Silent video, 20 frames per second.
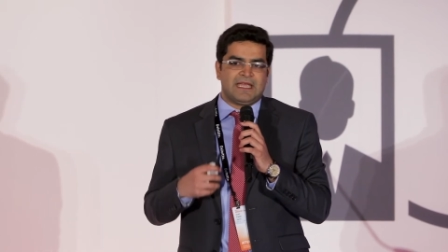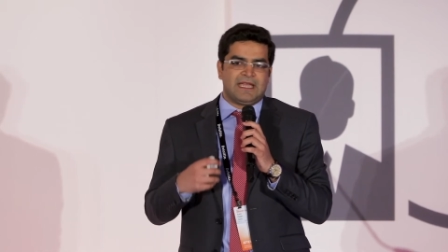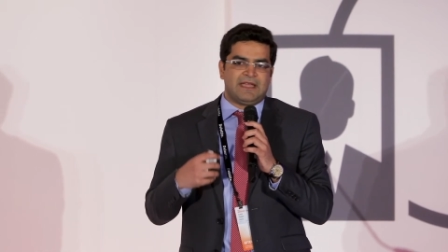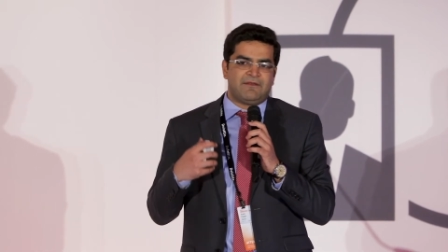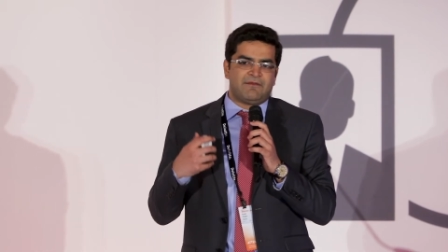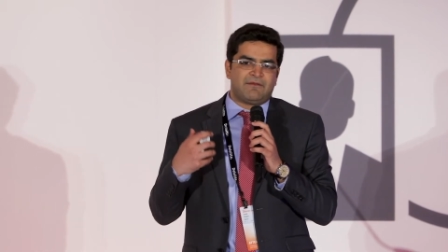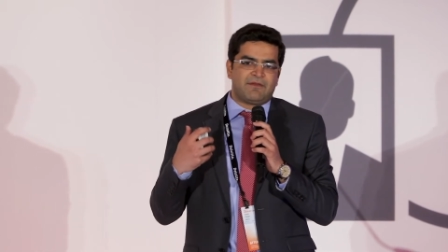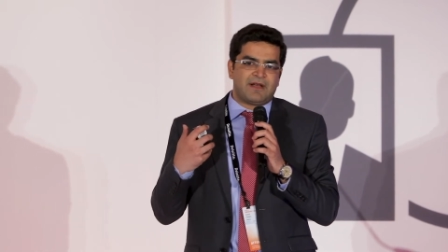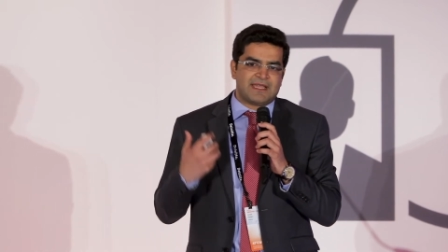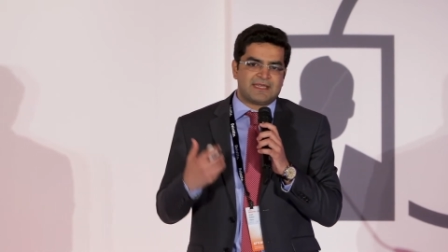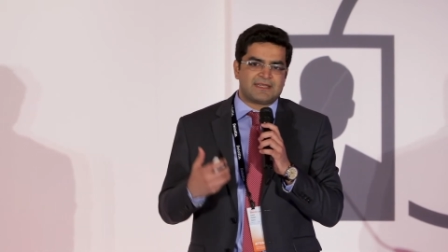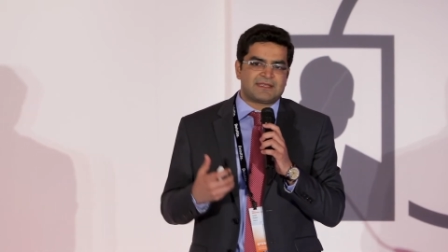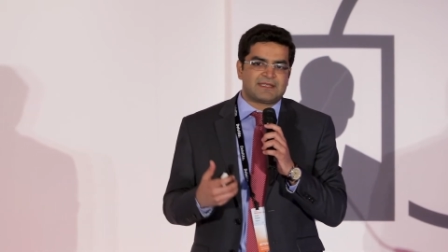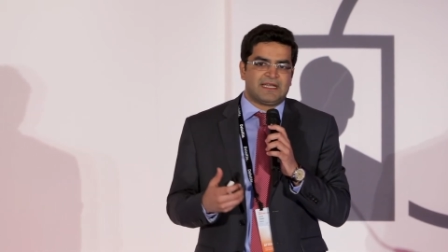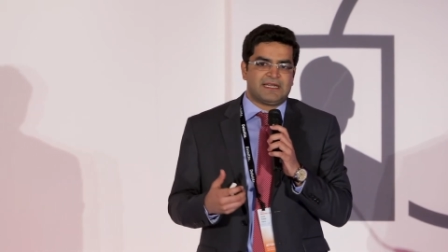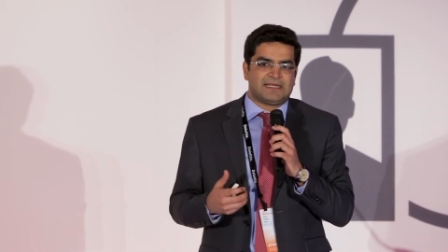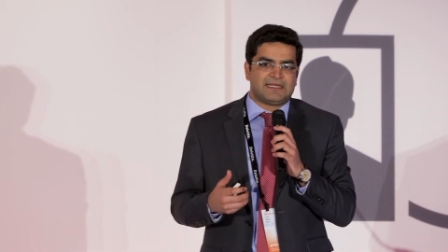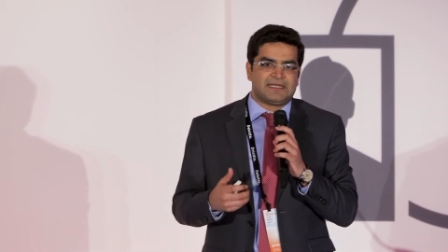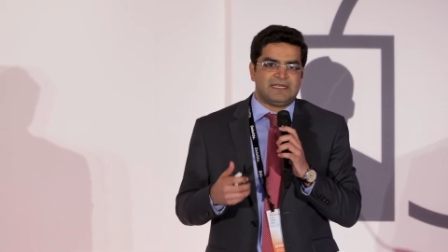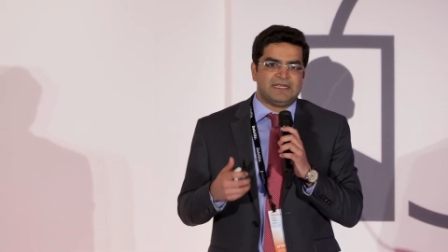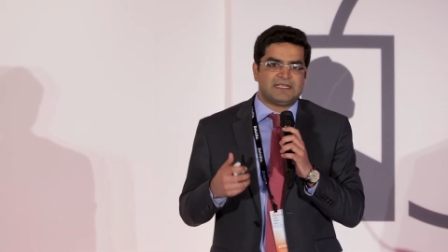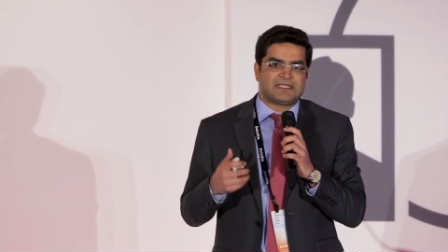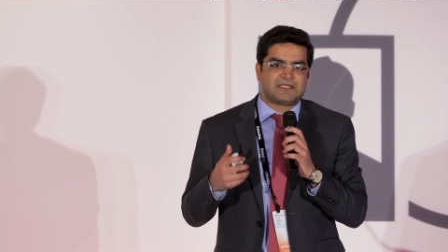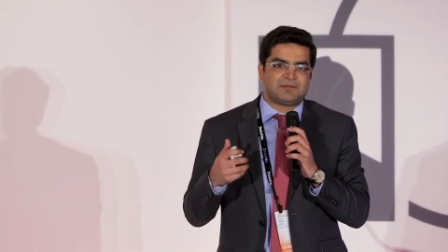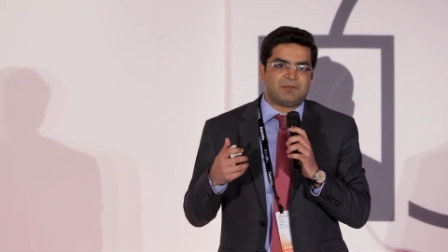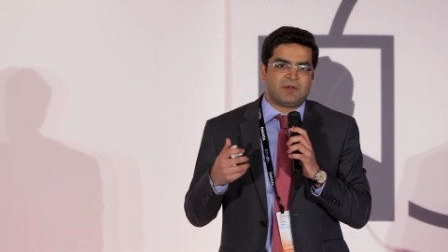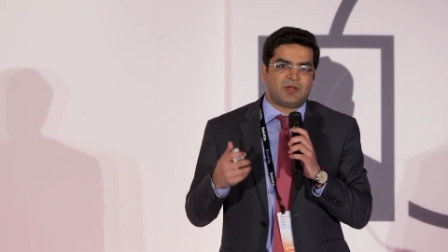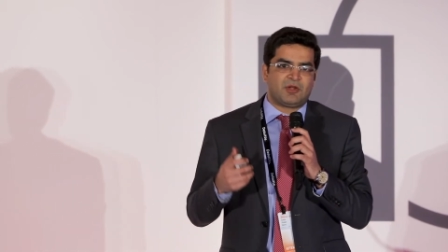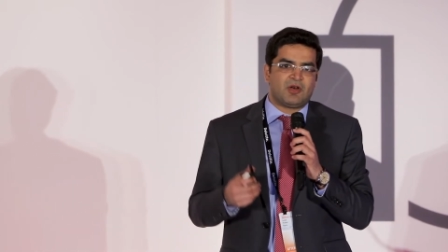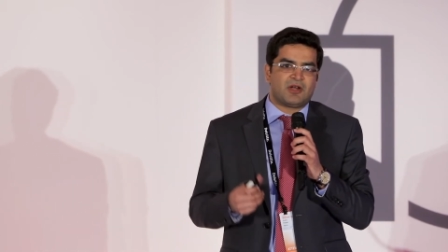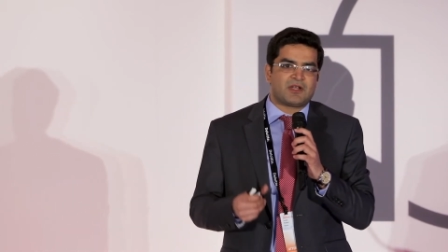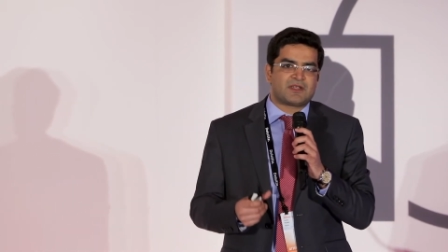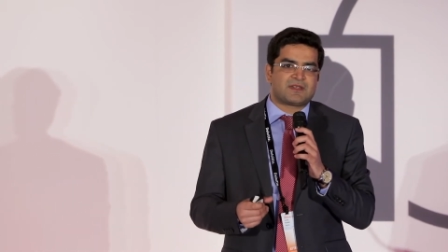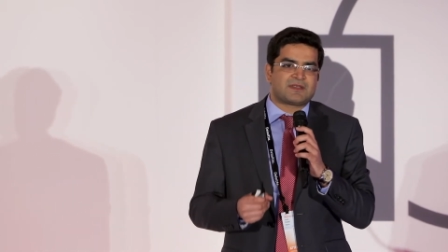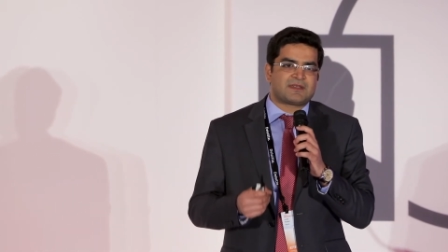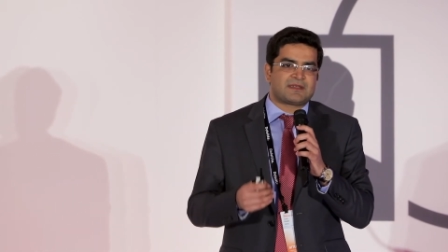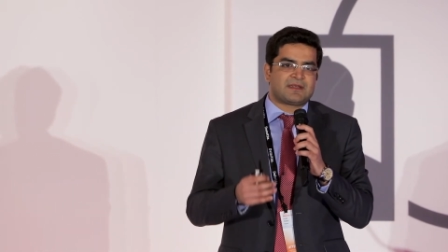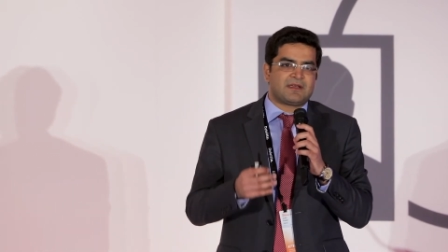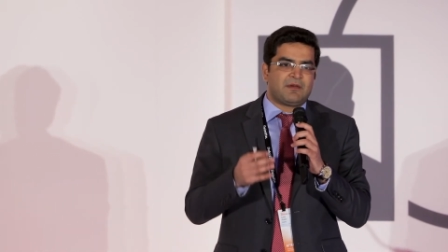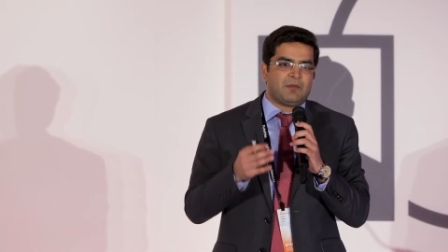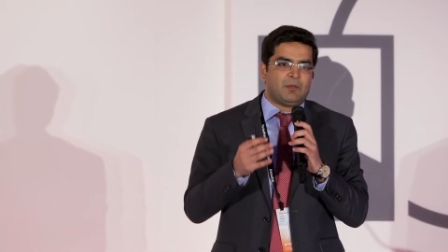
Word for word: And why is that? It's because